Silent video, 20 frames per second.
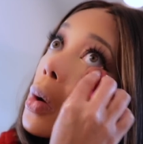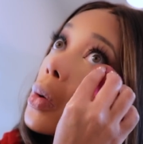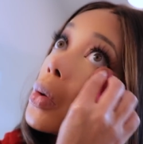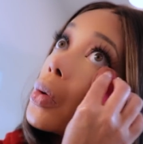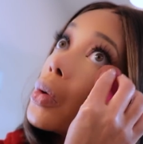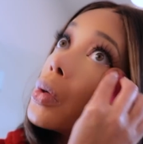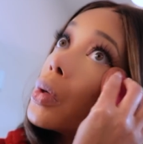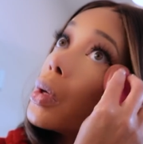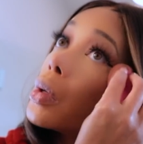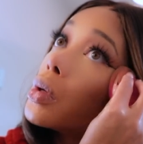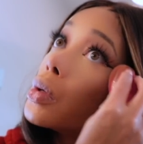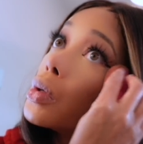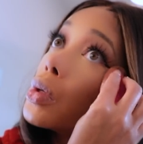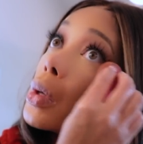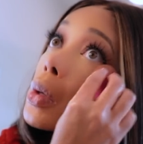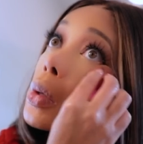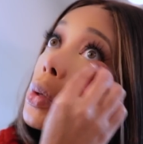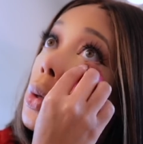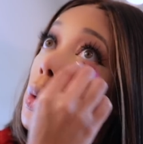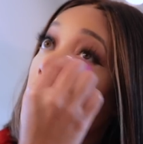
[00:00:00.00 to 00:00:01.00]
concealer
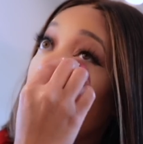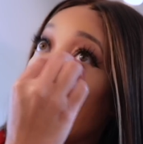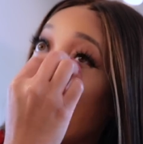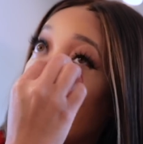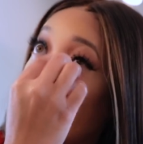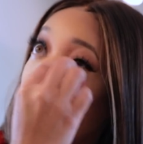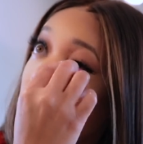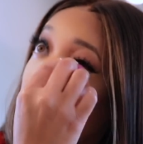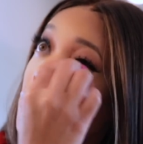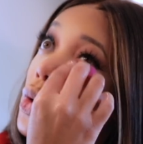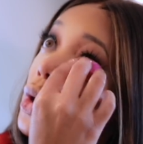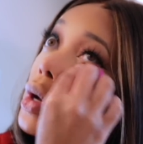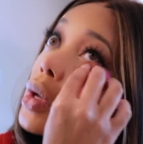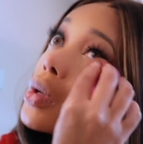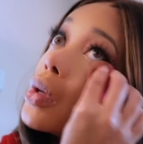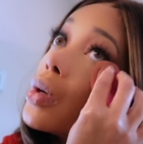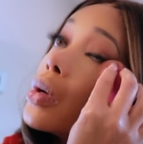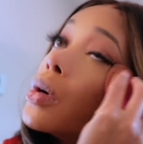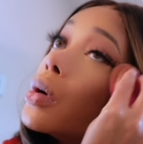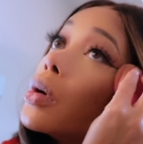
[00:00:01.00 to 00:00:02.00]
just enough for it
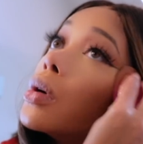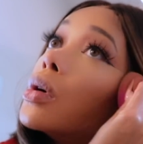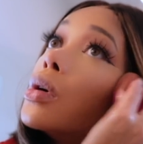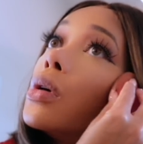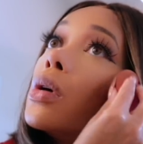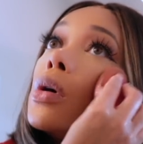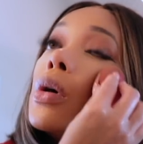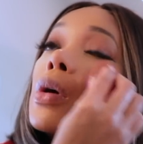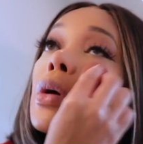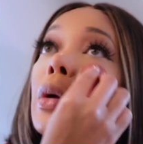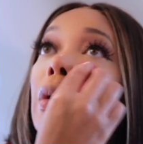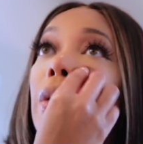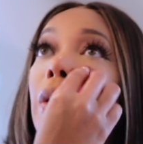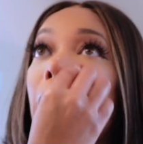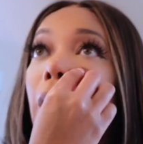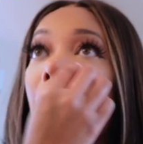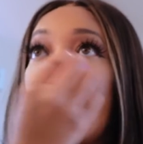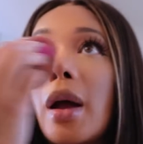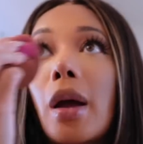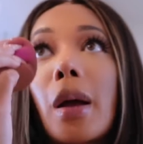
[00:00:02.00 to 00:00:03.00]
to
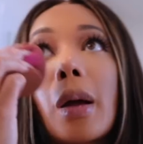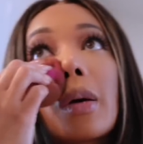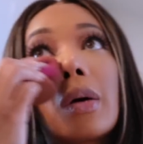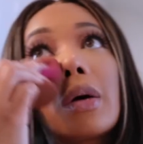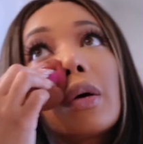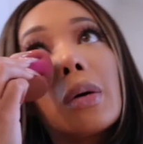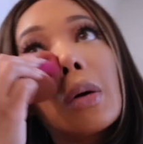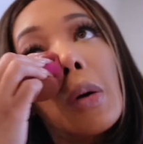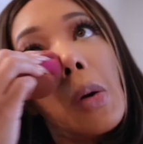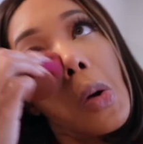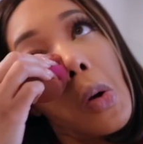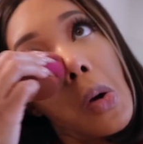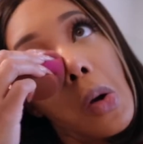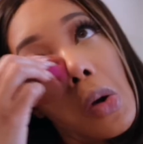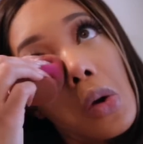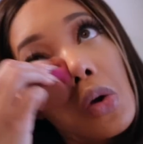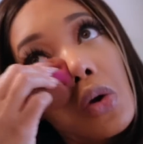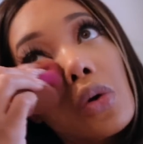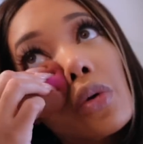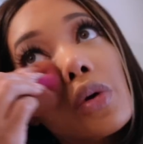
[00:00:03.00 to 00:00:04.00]
not uh,
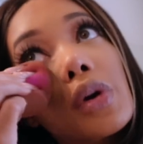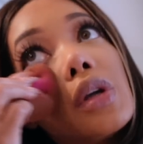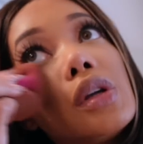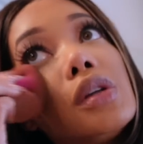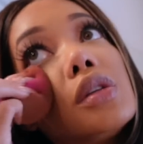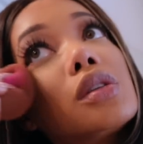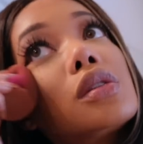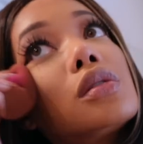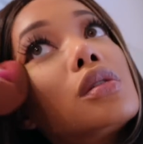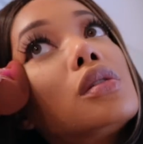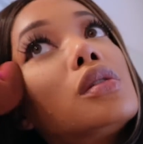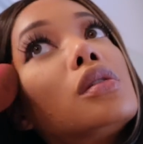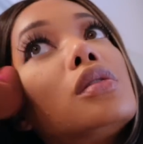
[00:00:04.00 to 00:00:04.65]
crease.